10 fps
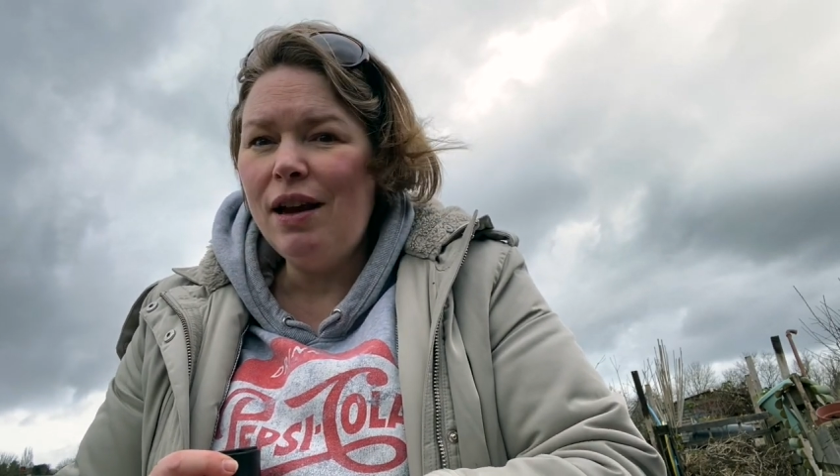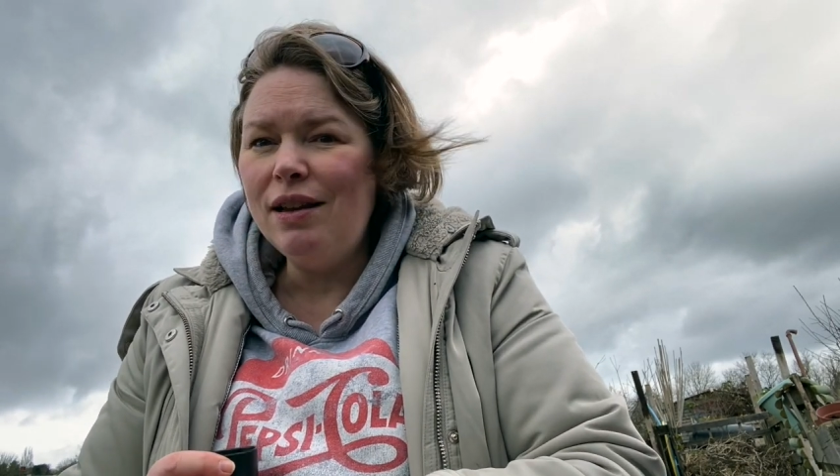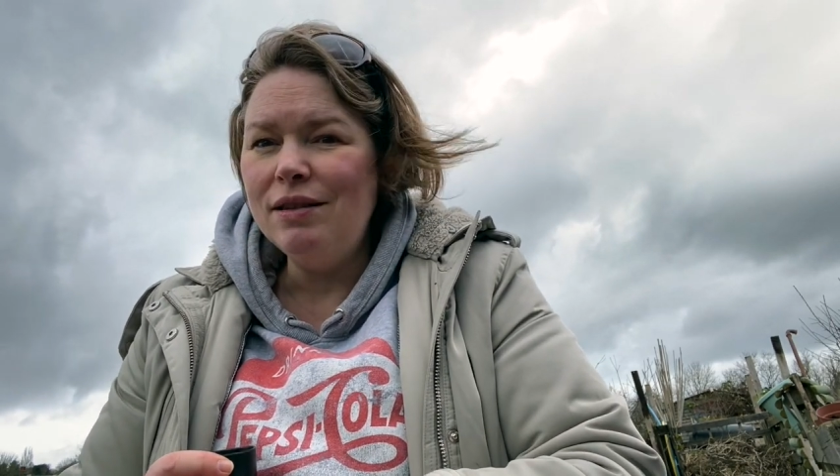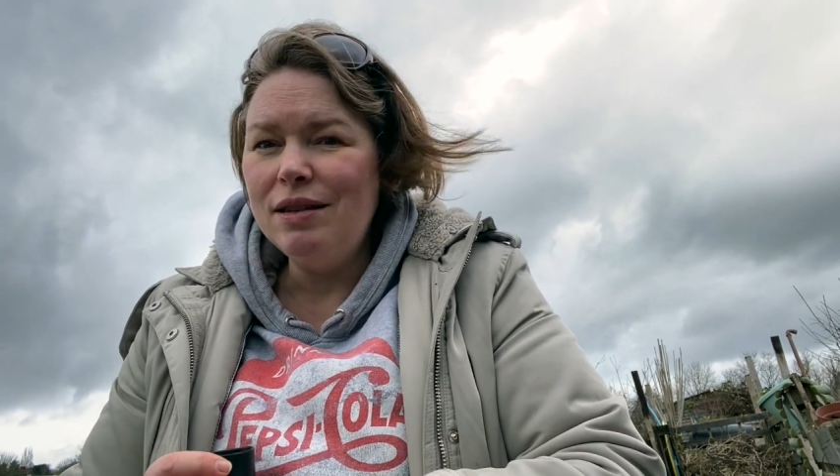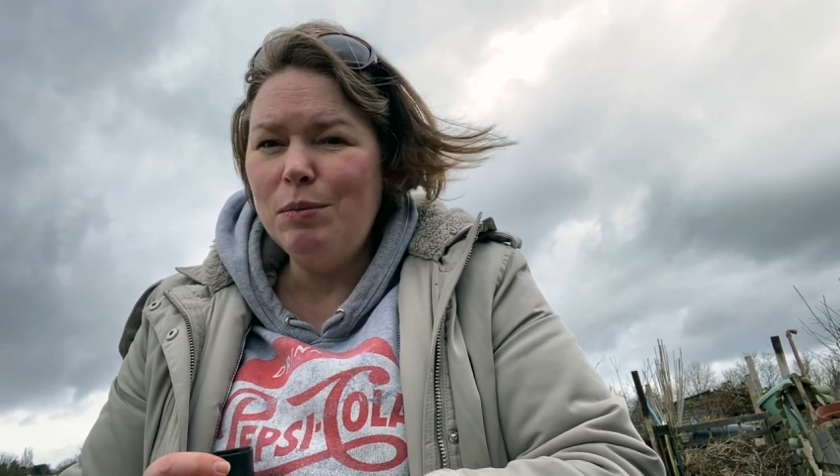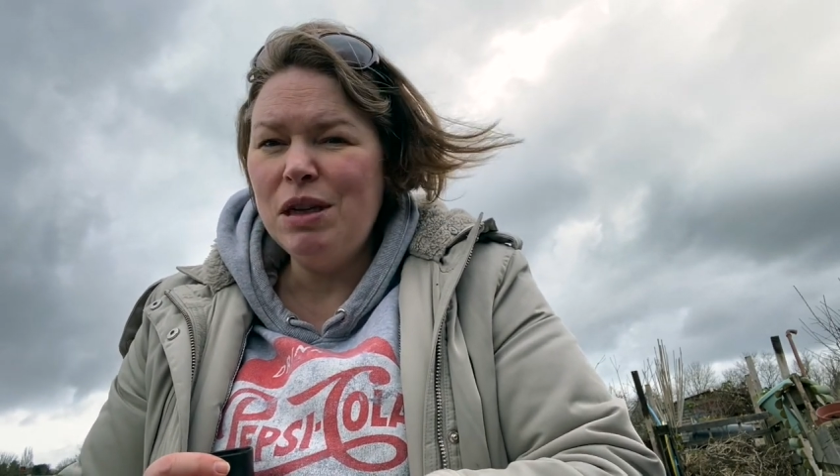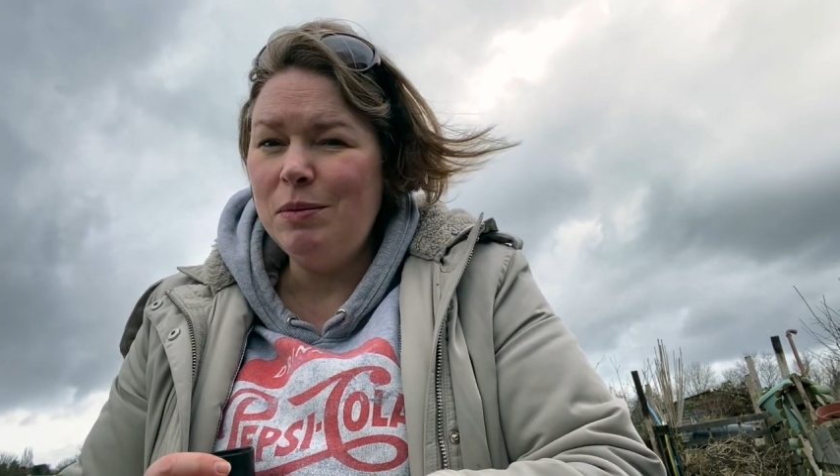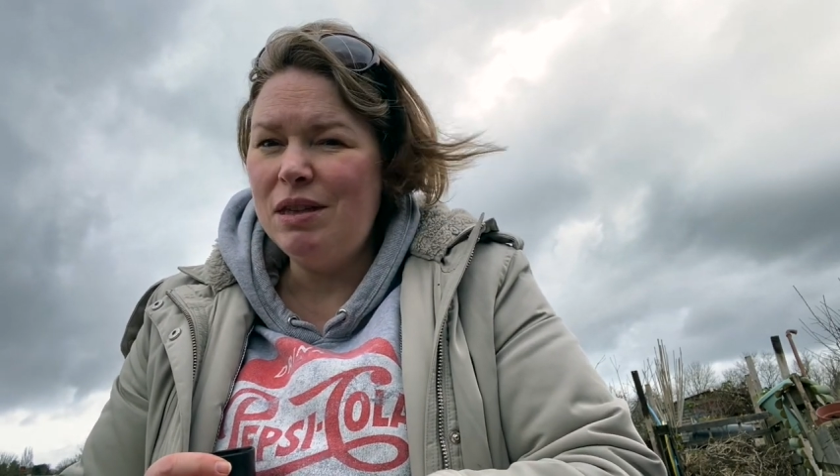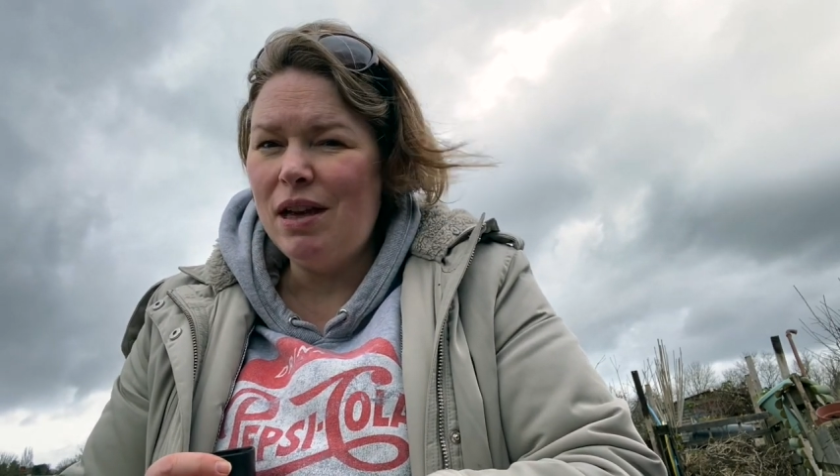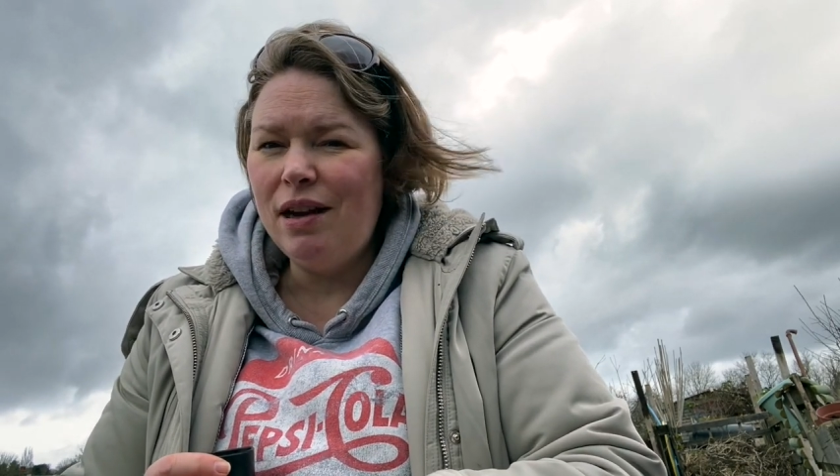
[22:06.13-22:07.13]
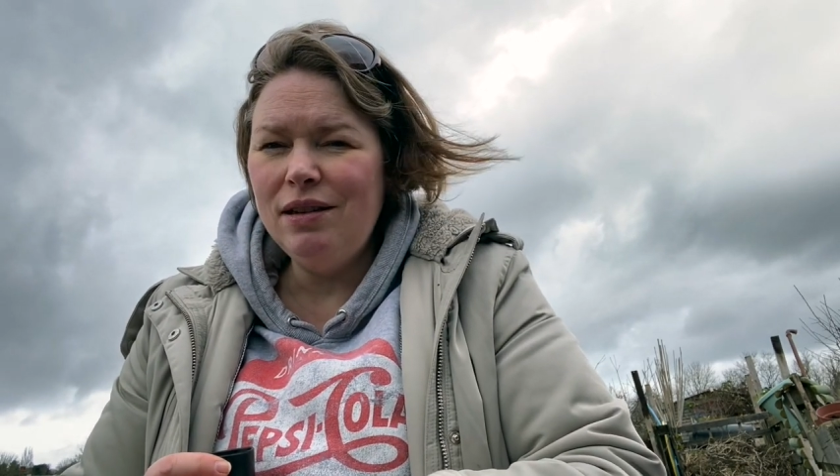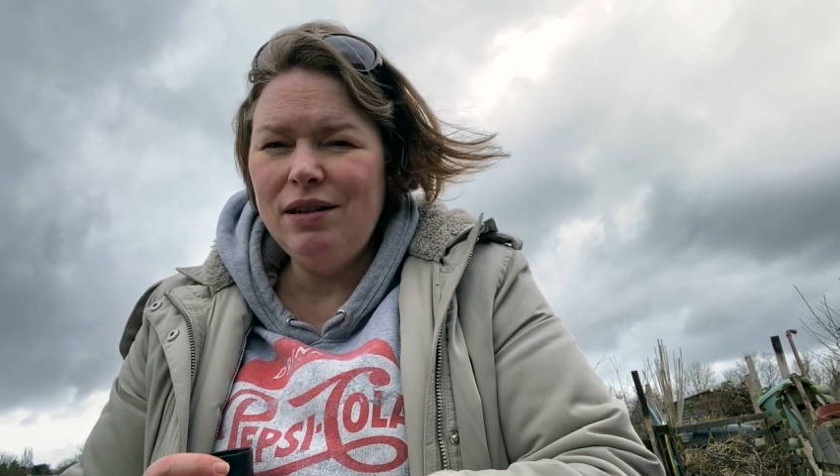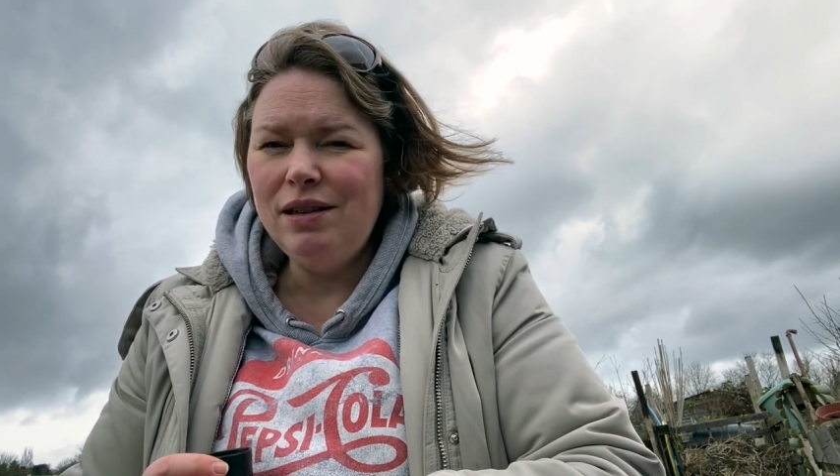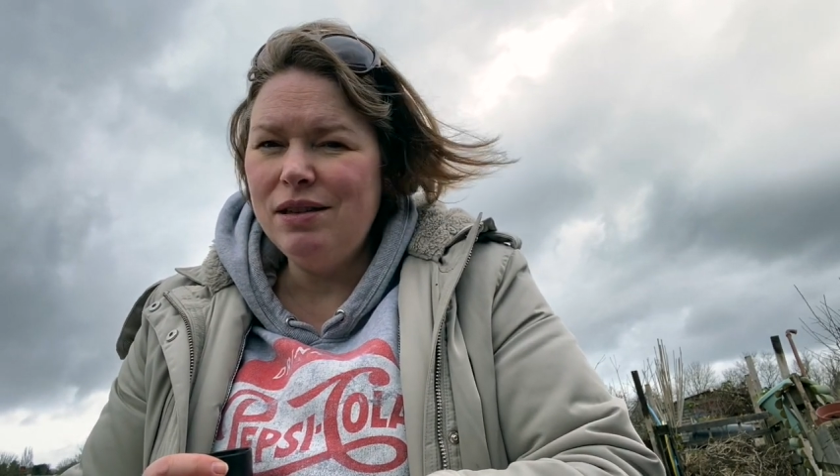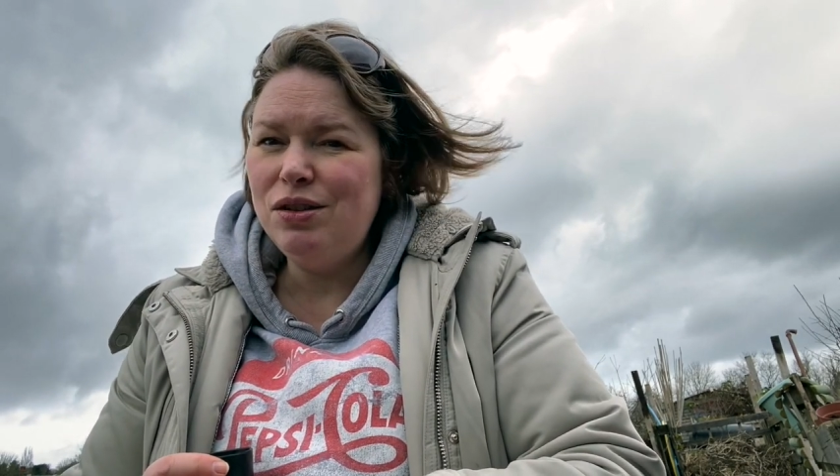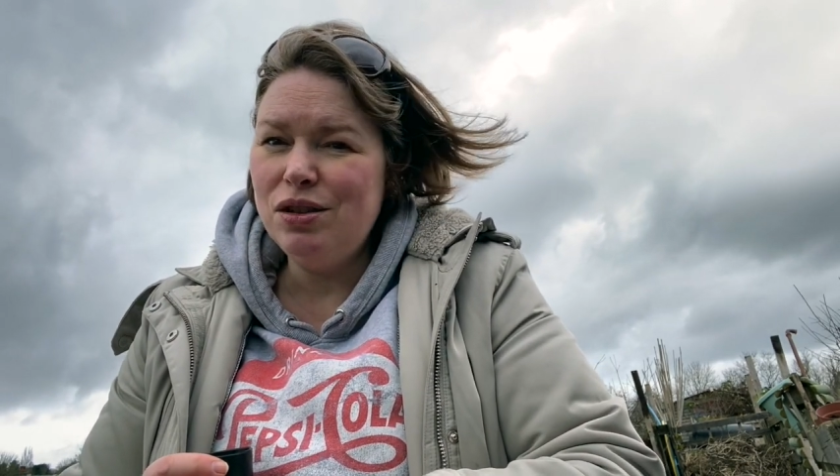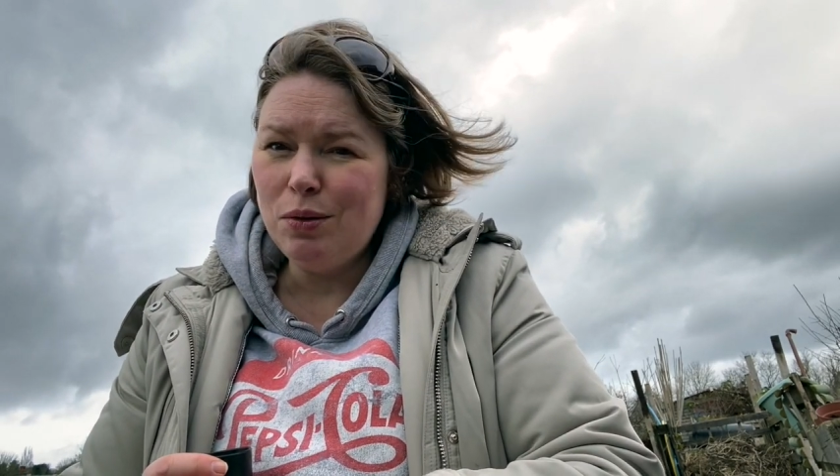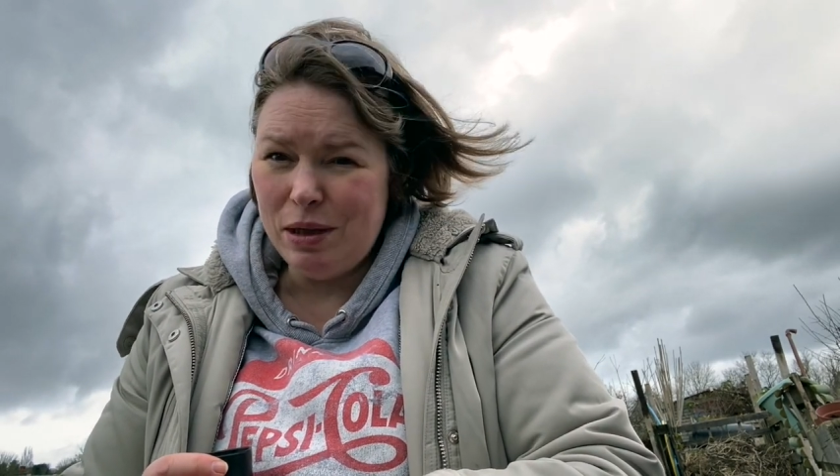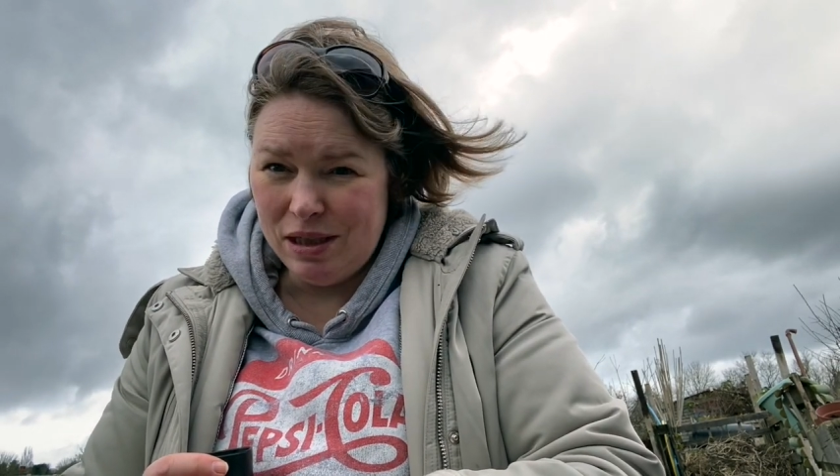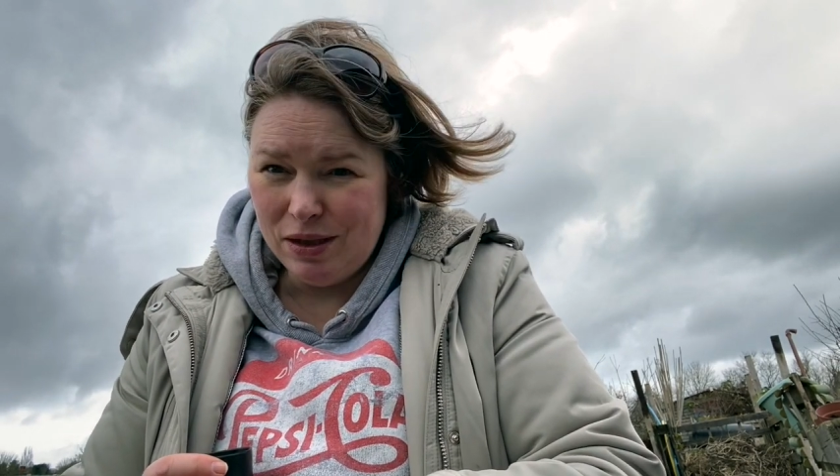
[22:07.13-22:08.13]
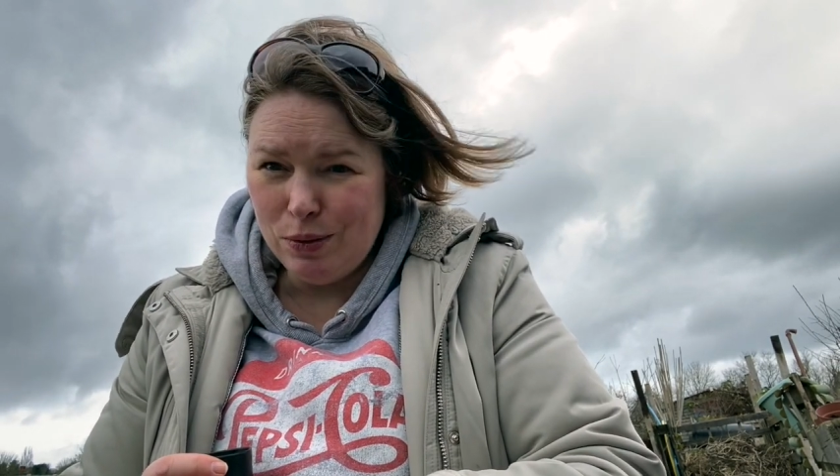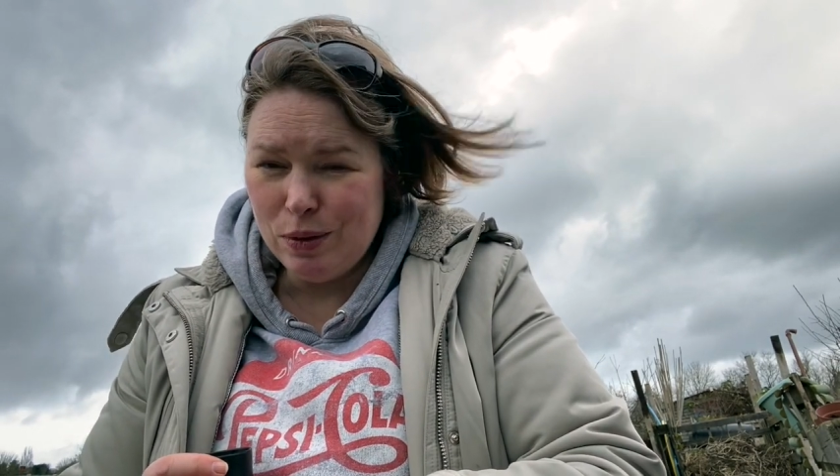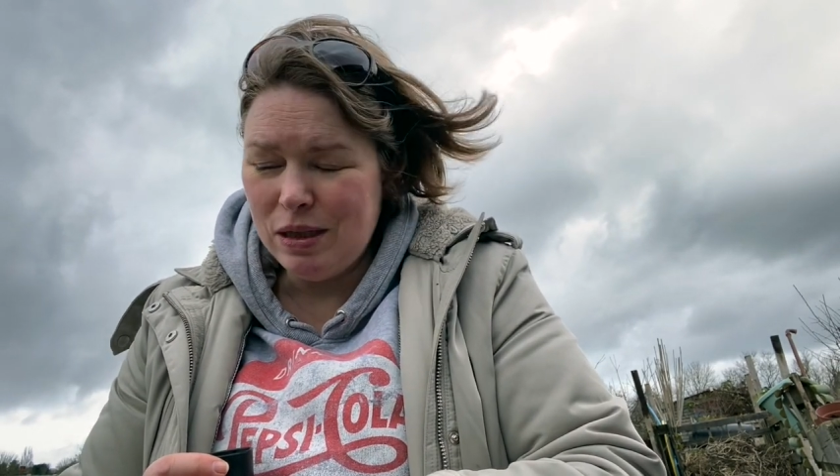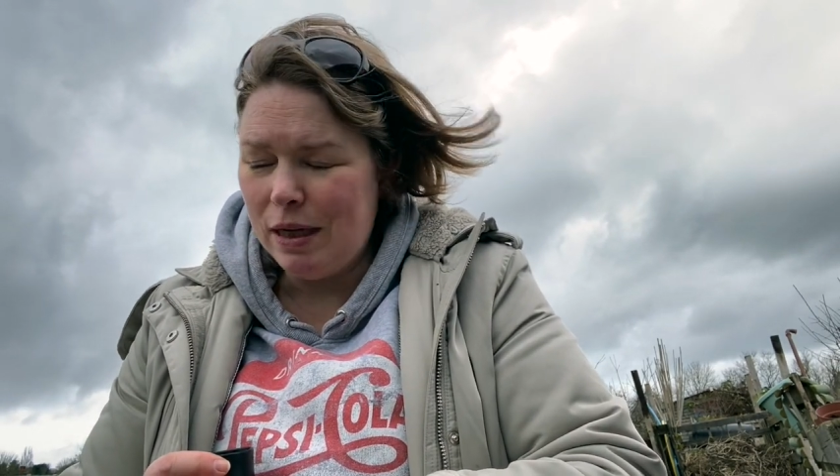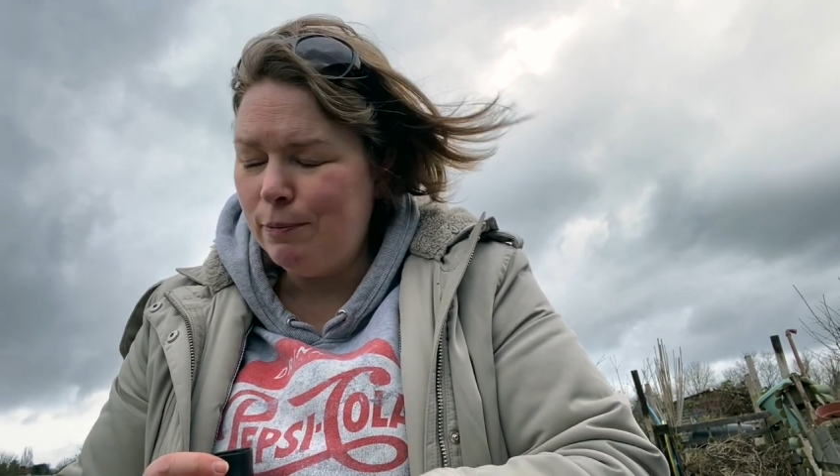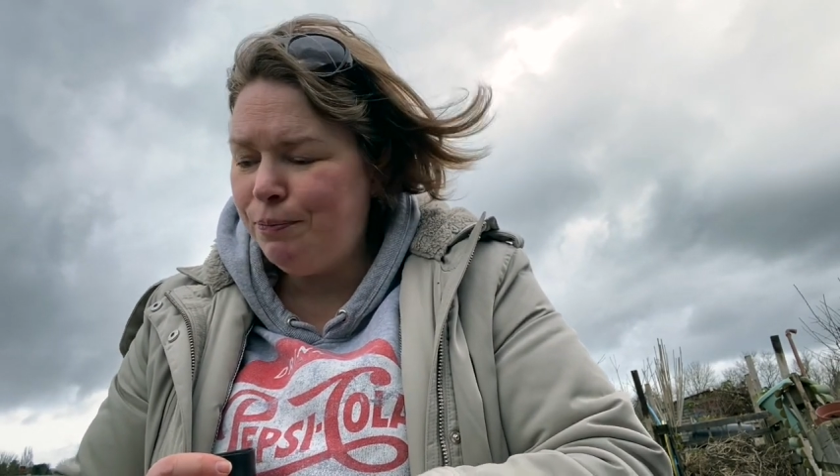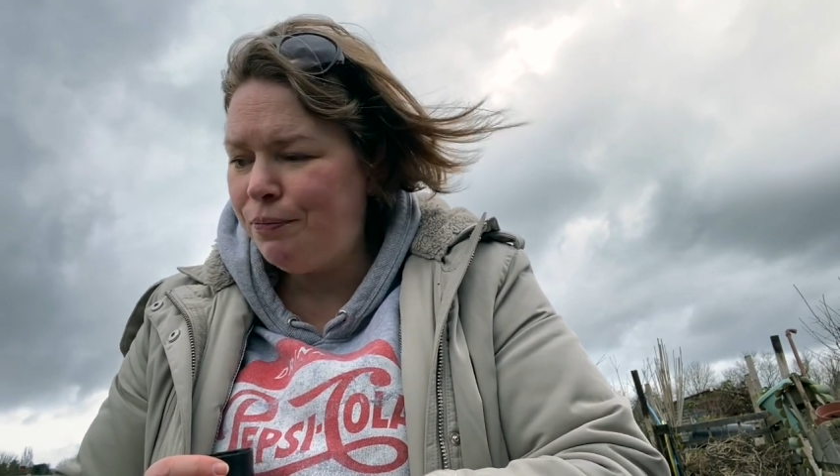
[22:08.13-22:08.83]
and sometimes that is just quite exhausting.